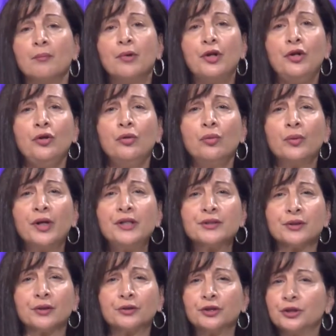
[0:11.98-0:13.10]
But new
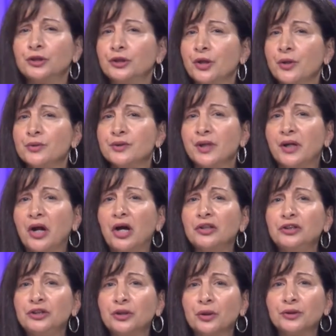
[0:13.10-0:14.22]
research shows that
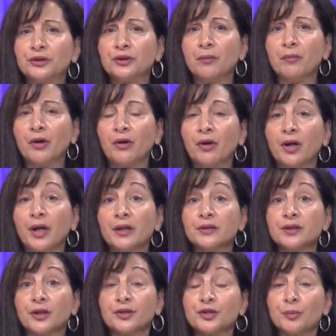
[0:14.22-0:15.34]
unchurched
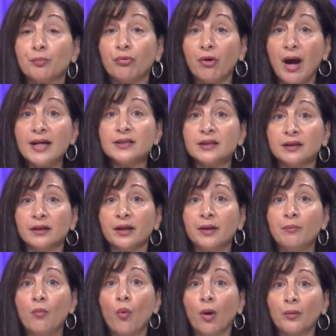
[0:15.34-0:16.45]
Americans are surprisingly
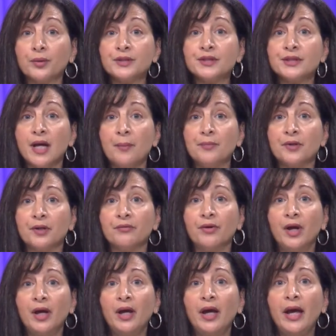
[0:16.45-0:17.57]
more receptive
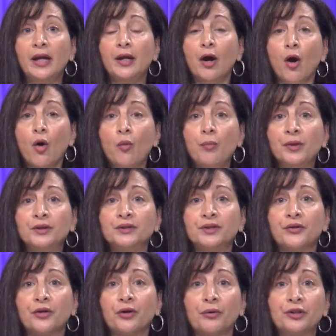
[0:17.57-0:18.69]
and open
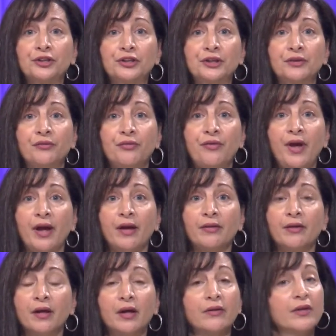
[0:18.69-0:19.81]
to the Christian
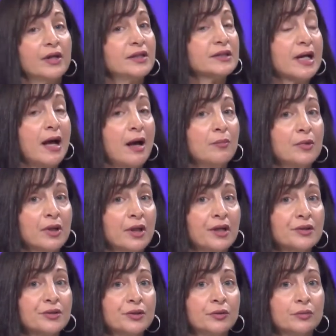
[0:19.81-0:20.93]
faith than is commonly
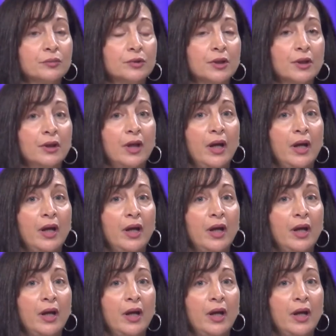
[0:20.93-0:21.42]
assumed.